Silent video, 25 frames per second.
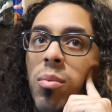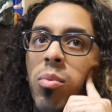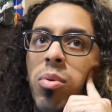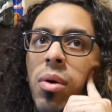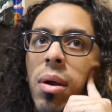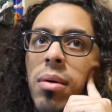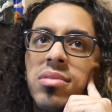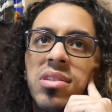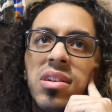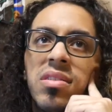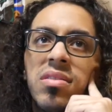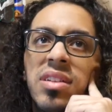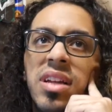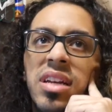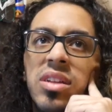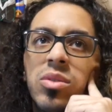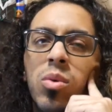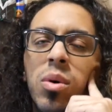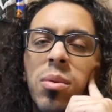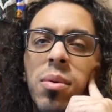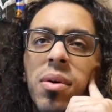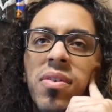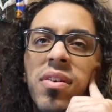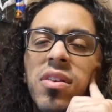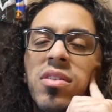promise neverland is
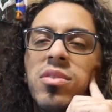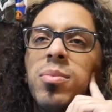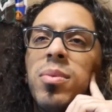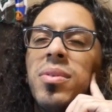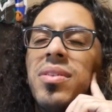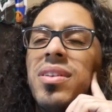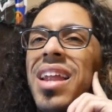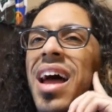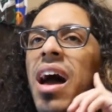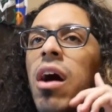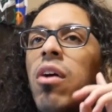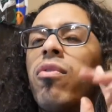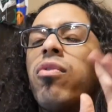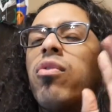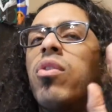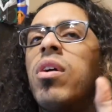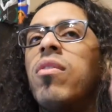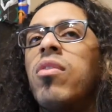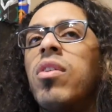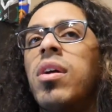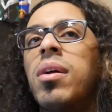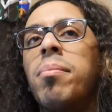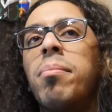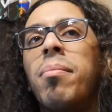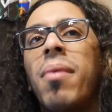one of my favorites but now
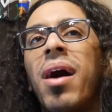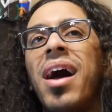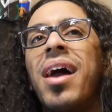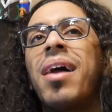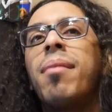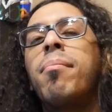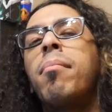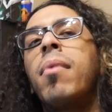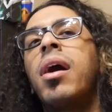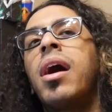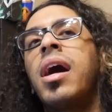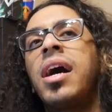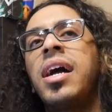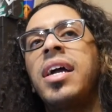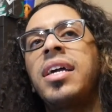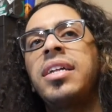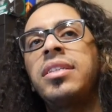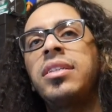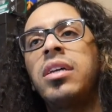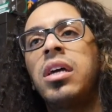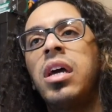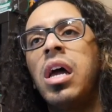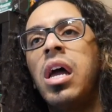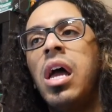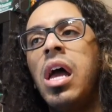forever in my
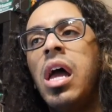mind